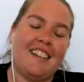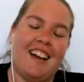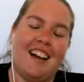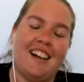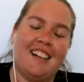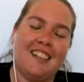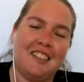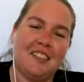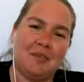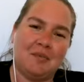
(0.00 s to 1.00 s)

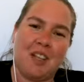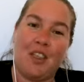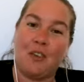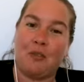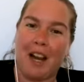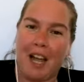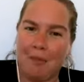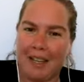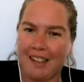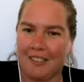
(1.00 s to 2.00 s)
the
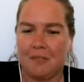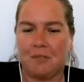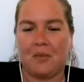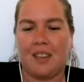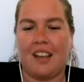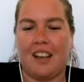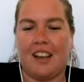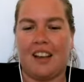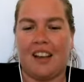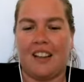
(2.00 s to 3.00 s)
rabbit,
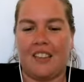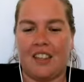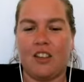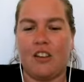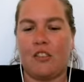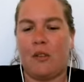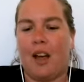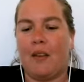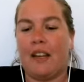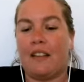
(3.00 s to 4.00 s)
the year of the
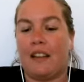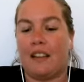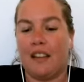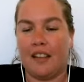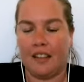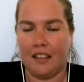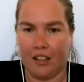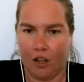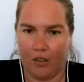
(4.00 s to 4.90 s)
rabbit is a yin year.